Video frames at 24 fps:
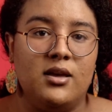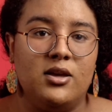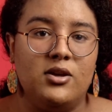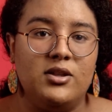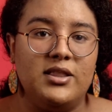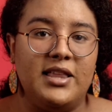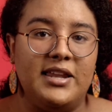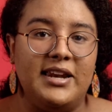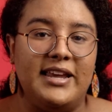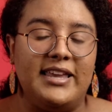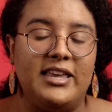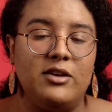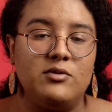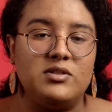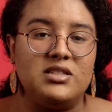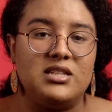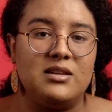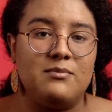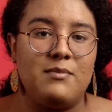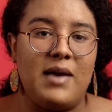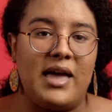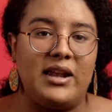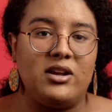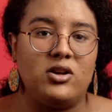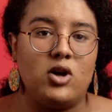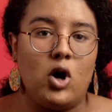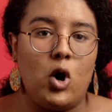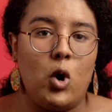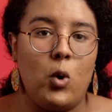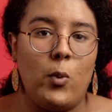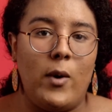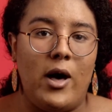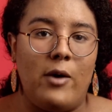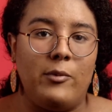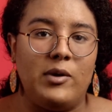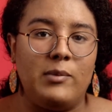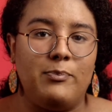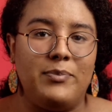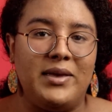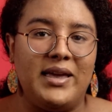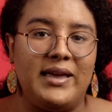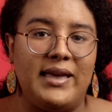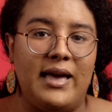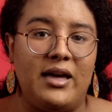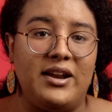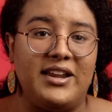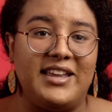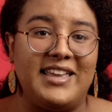You let a guilty man go while we
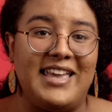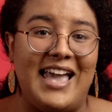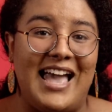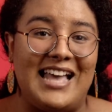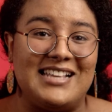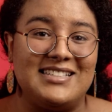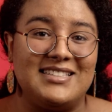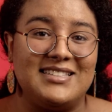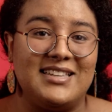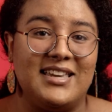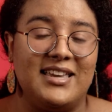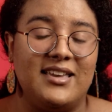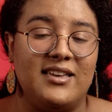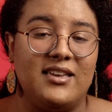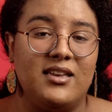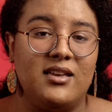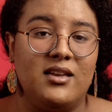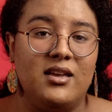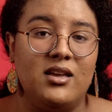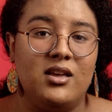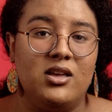pick out a casket.